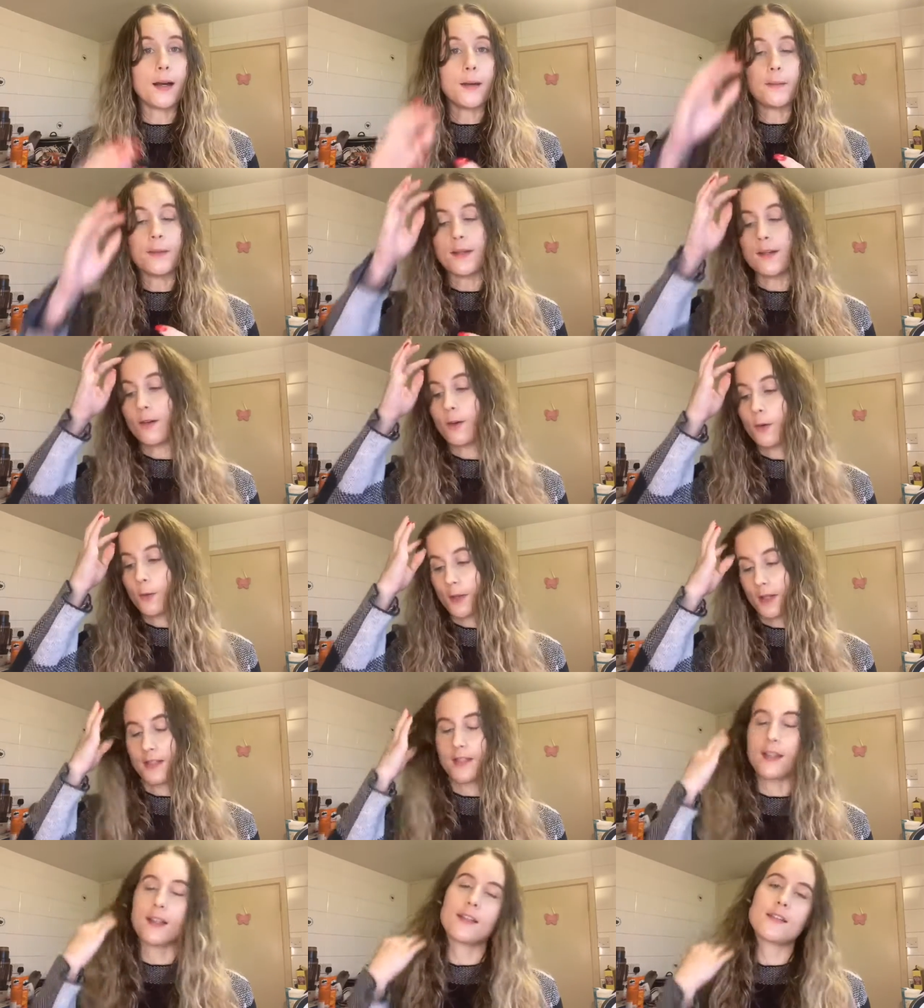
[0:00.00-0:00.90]
I'm
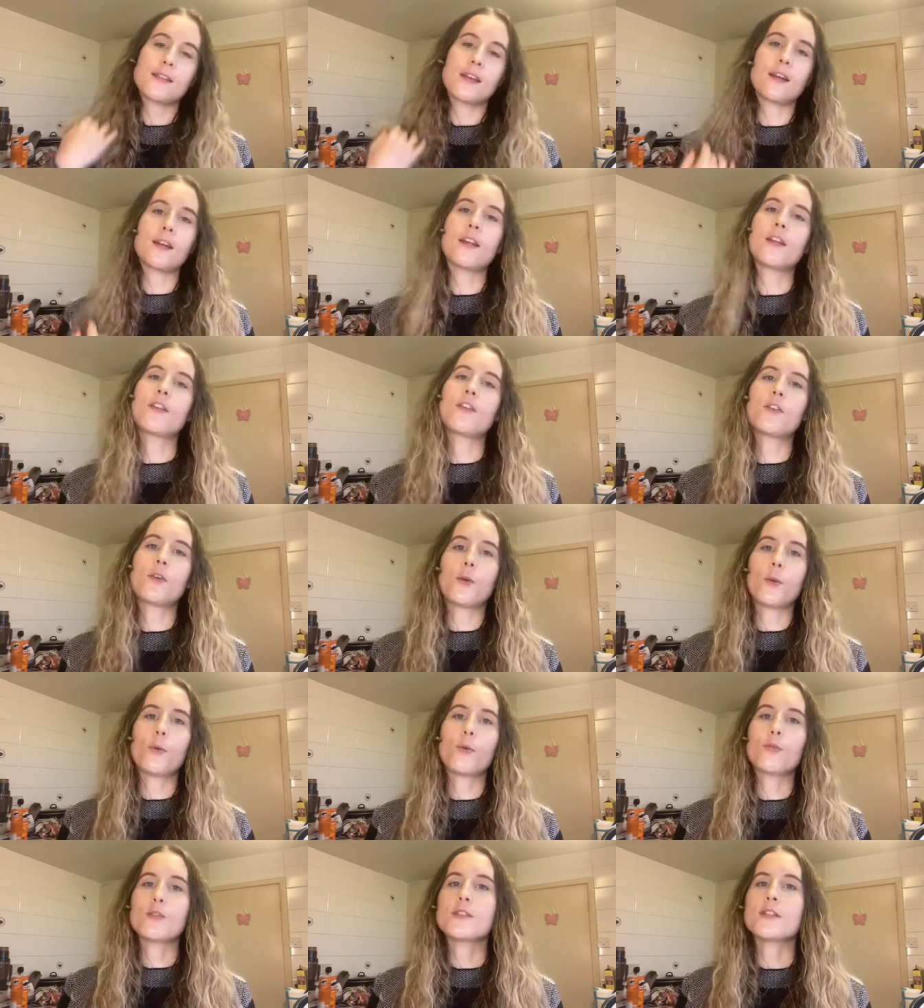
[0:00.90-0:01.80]
always excited
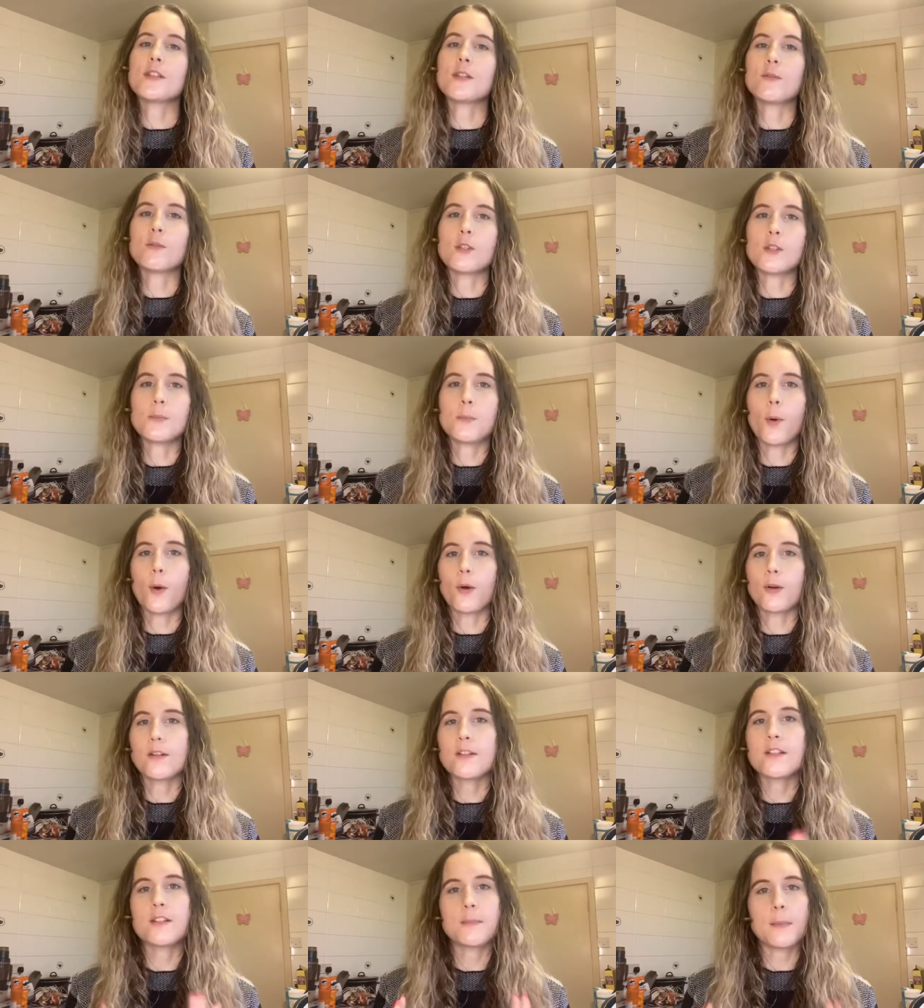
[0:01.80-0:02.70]
to receive this
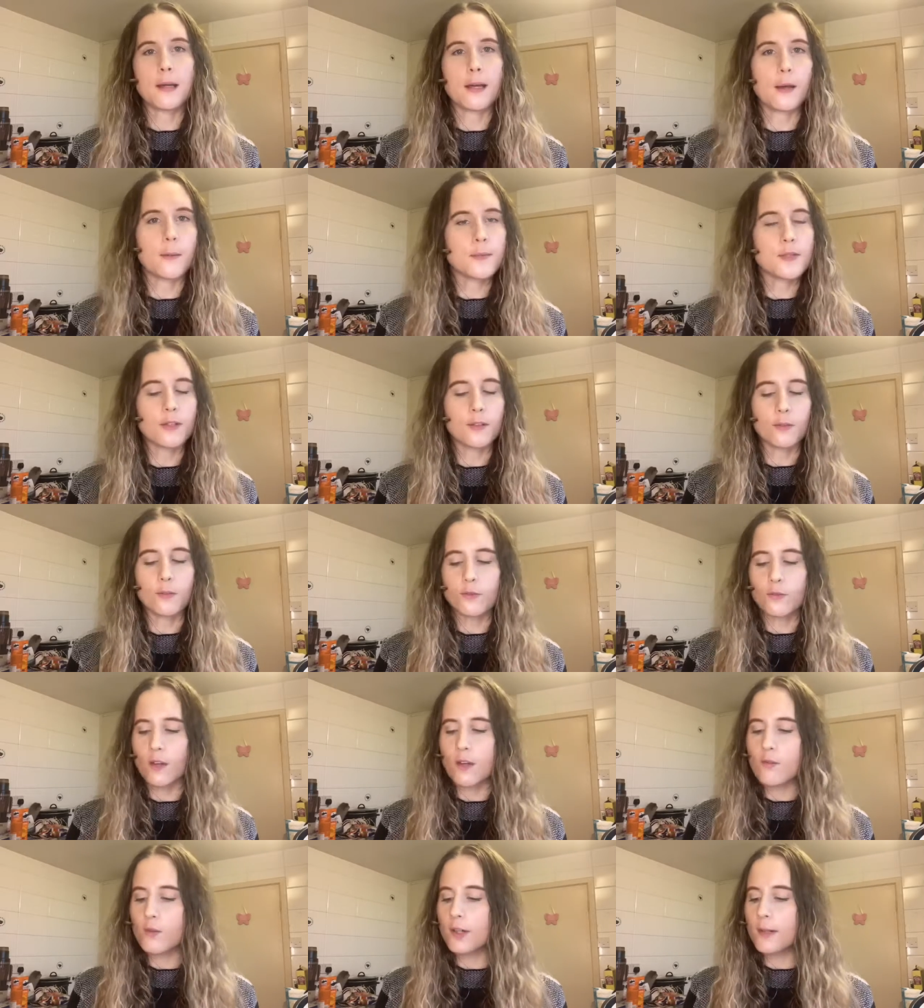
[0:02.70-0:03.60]
box. It's my absolute
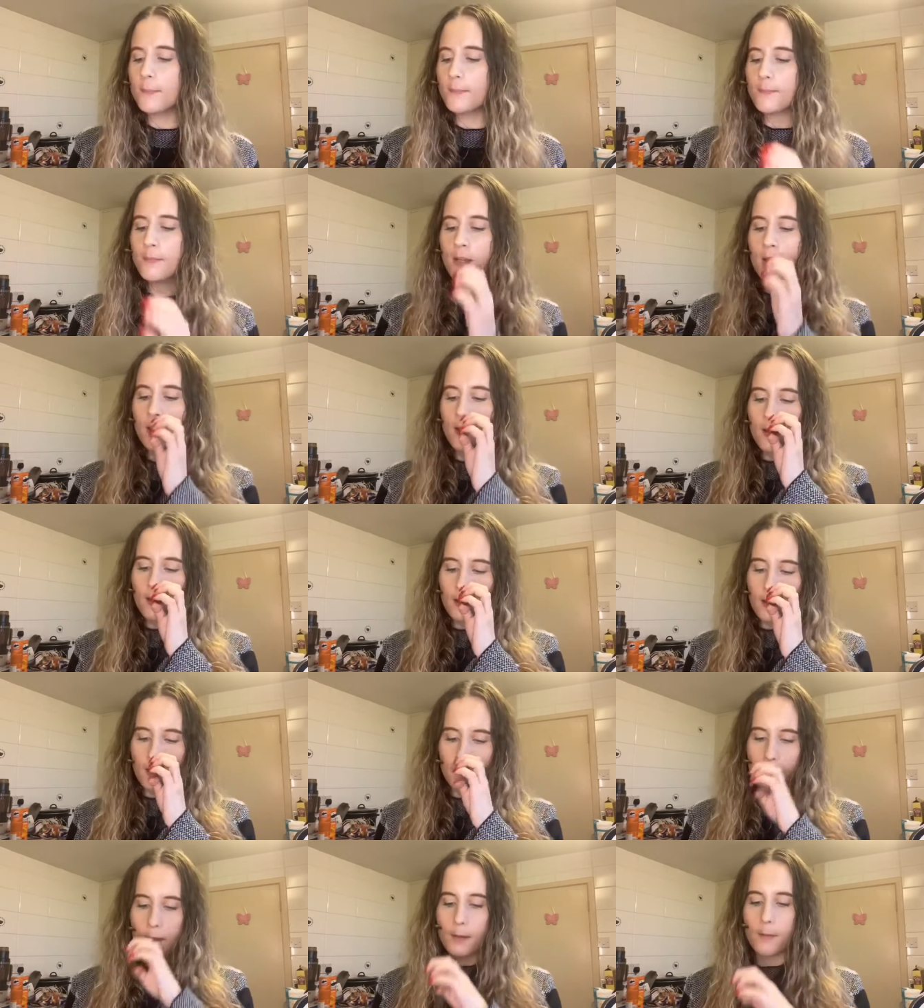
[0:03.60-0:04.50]
favorite,
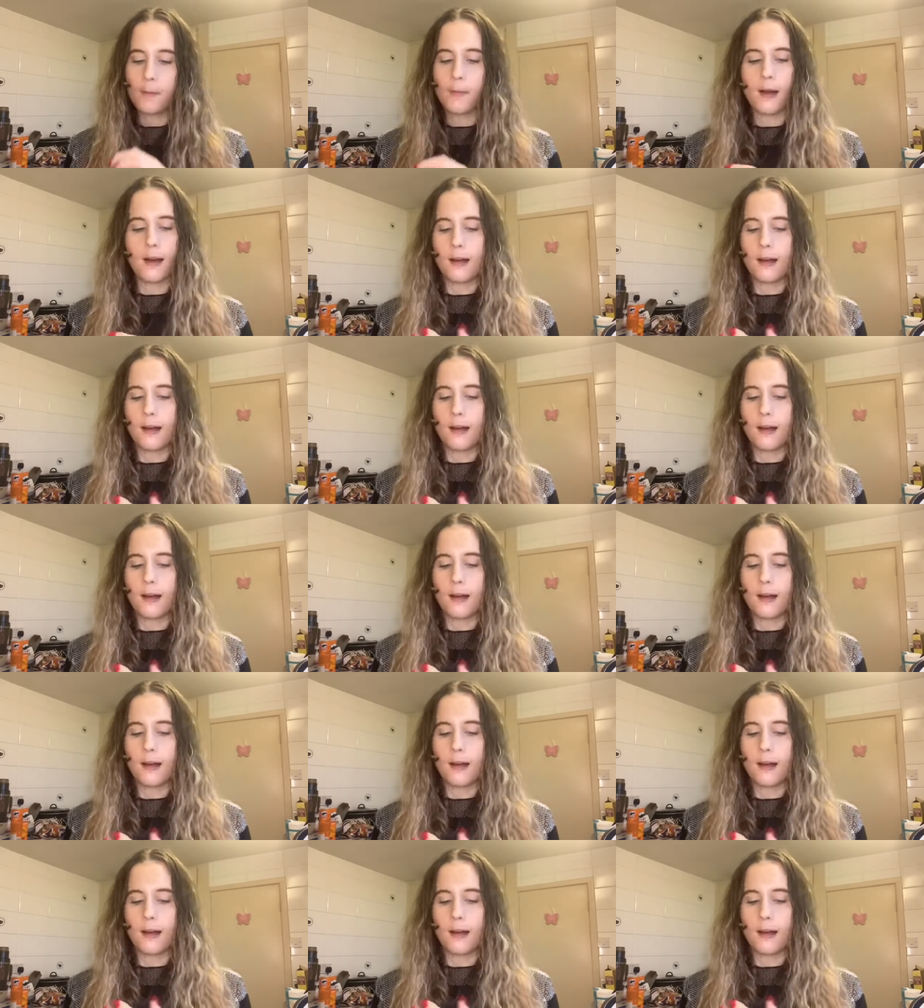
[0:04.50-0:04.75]
and